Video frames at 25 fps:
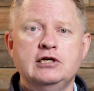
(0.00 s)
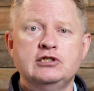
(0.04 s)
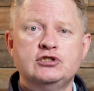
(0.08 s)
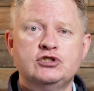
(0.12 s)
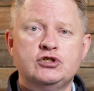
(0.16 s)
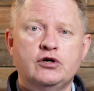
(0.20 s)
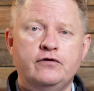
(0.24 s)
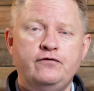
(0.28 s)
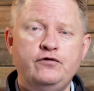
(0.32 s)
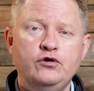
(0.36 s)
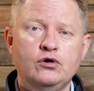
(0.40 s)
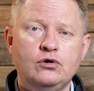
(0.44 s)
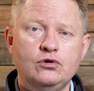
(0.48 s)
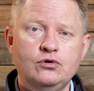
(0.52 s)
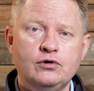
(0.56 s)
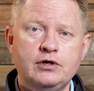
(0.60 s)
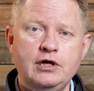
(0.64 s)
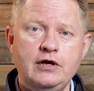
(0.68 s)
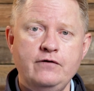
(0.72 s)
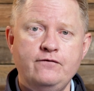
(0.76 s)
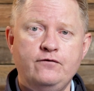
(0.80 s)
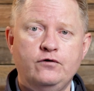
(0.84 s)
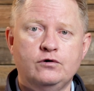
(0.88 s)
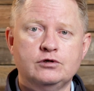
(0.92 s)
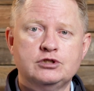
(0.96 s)
so if you're
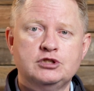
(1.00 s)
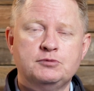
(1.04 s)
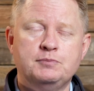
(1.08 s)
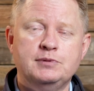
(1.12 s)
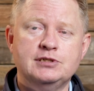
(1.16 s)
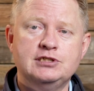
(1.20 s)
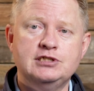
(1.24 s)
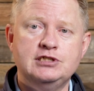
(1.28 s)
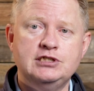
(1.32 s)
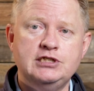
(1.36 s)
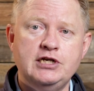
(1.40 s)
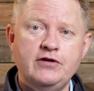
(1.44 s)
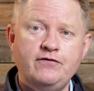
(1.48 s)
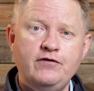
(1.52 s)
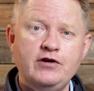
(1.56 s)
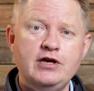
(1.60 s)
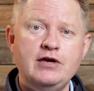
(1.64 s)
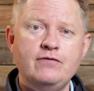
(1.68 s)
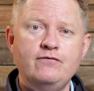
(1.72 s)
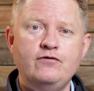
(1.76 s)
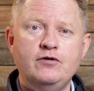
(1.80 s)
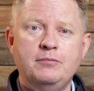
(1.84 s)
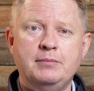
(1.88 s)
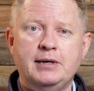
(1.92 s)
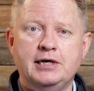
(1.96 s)
looking for specific
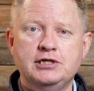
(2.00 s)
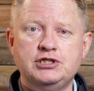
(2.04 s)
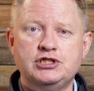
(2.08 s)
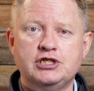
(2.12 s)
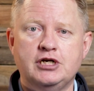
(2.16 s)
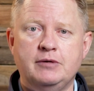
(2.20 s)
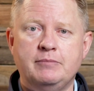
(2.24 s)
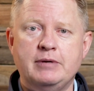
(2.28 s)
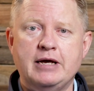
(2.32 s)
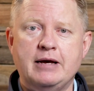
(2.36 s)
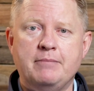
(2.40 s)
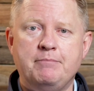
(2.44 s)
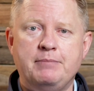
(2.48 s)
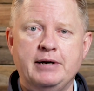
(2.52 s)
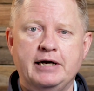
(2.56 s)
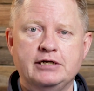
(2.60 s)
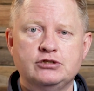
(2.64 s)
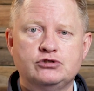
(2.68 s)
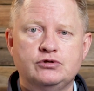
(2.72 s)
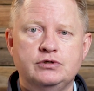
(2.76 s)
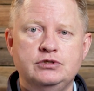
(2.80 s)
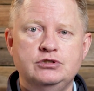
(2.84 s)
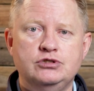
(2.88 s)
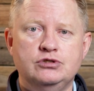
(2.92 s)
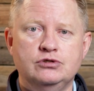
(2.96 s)
information about
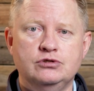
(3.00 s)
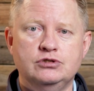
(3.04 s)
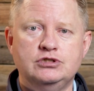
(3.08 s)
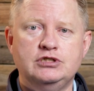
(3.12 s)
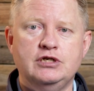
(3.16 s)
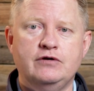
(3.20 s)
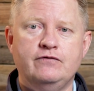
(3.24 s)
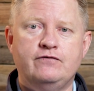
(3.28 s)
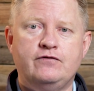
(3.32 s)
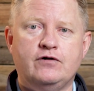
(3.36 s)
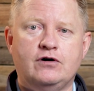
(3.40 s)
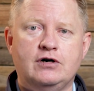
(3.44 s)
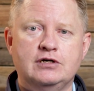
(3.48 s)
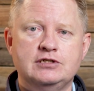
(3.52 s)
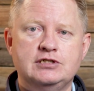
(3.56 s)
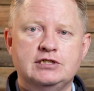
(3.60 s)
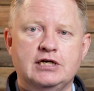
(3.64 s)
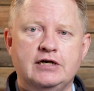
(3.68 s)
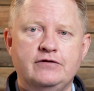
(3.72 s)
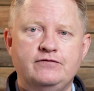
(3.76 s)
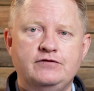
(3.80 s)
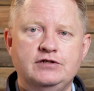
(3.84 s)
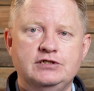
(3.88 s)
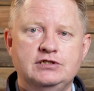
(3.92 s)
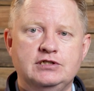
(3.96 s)
batteries used in fire
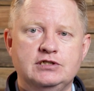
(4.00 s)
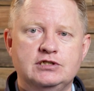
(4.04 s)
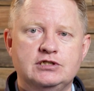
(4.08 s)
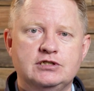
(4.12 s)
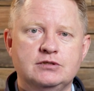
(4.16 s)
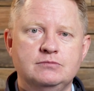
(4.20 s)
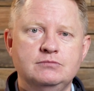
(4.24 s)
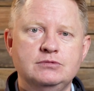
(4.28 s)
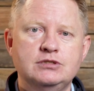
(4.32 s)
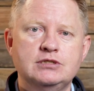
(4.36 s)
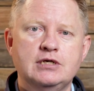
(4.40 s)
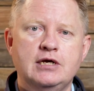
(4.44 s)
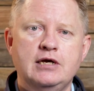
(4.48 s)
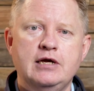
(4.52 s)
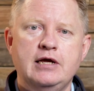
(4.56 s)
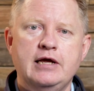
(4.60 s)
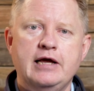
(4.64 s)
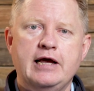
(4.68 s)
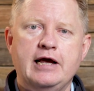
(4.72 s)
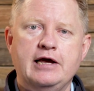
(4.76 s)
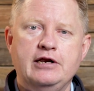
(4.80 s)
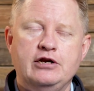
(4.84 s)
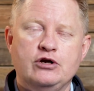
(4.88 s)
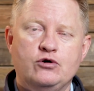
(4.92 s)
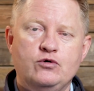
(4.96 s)
safety systems
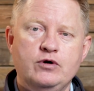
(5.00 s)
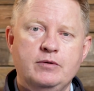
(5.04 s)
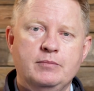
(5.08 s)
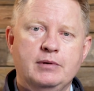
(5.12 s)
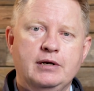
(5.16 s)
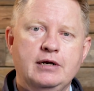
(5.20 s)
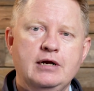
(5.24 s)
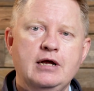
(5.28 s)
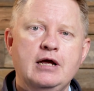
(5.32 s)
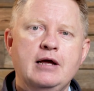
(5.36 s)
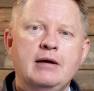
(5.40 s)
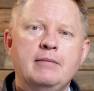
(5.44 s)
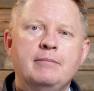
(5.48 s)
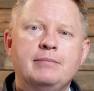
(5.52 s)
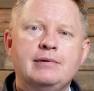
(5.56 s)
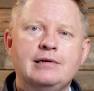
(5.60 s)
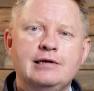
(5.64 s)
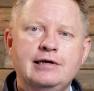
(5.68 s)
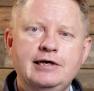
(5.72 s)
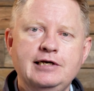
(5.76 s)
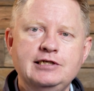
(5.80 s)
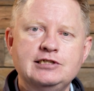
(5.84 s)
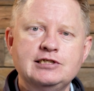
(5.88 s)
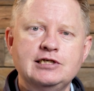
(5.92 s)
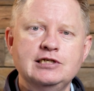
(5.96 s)
and equipment,
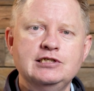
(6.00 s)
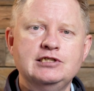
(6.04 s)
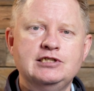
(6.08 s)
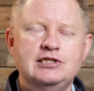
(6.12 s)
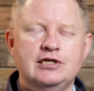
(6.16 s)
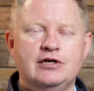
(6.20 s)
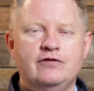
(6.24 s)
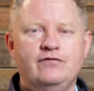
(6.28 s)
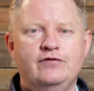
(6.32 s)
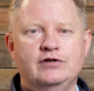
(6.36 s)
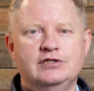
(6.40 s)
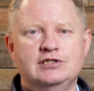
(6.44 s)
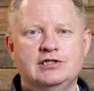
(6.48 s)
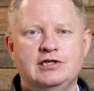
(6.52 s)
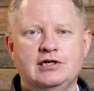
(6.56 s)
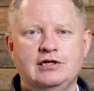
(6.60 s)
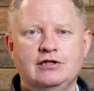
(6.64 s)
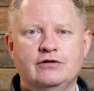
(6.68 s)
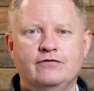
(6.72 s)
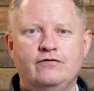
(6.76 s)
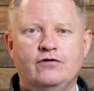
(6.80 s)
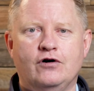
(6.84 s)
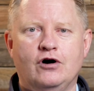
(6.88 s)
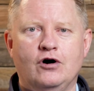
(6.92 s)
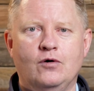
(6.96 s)
please consider visiting
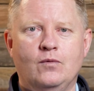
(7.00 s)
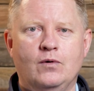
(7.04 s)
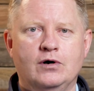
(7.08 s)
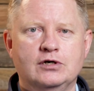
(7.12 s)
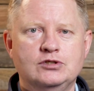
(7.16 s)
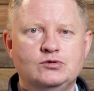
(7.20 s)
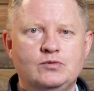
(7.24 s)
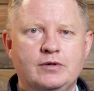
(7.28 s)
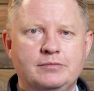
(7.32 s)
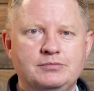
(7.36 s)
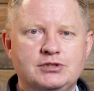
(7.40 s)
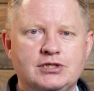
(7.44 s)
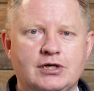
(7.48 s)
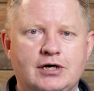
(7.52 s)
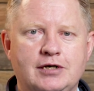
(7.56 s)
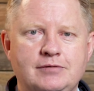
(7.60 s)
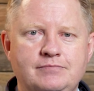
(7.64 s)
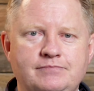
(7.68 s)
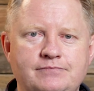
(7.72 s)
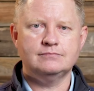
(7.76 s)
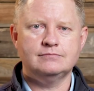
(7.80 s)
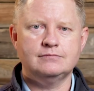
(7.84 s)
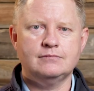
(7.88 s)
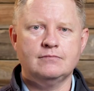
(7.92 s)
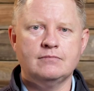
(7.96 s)
the Firewize website.
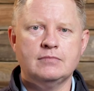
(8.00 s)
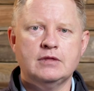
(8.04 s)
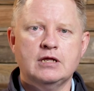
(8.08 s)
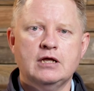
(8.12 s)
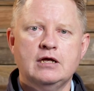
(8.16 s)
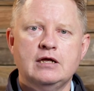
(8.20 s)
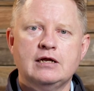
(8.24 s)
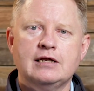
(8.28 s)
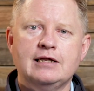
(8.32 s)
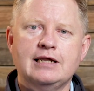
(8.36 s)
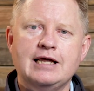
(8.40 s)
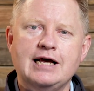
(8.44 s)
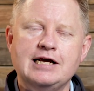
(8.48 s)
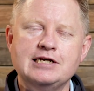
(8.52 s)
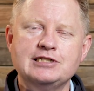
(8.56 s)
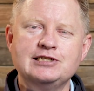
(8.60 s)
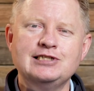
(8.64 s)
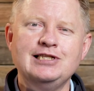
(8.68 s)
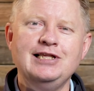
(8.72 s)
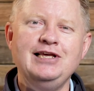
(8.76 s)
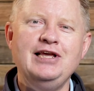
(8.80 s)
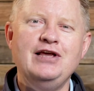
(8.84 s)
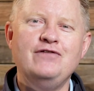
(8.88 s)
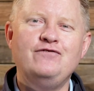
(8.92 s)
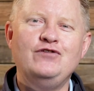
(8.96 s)

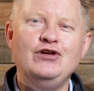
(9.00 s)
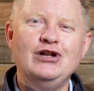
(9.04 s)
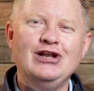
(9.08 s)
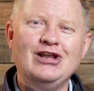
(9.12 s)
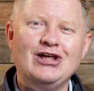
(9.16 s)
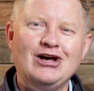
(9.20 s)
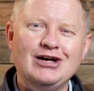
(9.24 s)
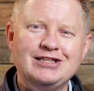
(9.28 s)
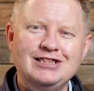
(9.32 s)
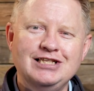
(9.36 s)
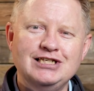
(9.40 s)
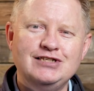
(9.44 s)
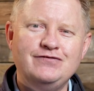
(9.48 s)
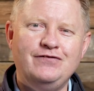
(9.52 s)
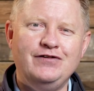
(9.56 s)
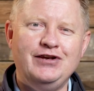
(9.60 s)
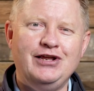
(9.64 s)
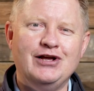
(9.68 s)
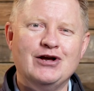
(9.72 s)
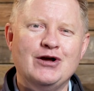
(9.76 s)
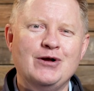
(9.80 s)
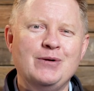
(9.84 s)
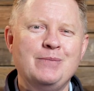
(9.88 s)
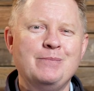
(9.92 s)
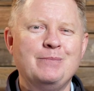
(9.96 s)
Lastly, if you like this
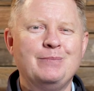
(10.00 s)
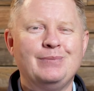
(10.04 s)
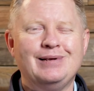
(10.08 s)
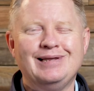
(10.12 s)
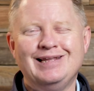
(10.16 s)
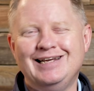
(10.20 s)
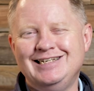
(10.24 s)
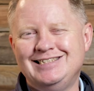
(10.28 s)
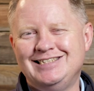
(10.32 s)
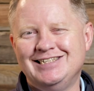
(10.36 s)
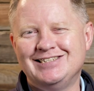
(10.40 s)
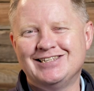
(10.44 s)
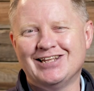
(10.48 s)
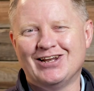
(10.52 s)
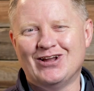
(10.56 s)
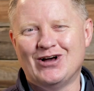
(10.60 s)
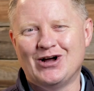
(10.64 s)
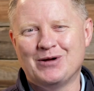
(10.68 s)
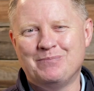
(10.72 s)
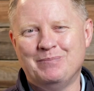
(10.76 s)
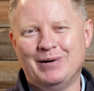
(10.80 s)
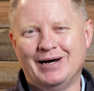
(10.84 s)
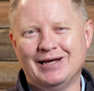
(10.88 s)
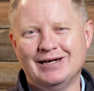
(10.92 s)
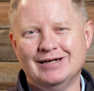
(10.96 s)
video, please hit the
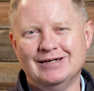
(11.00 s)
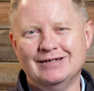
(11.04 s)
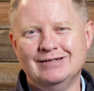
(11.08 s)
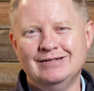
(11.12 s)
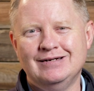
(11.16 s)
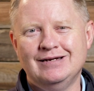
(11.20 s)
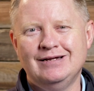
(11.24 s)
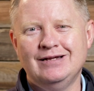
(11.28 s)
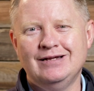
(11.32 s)
like button.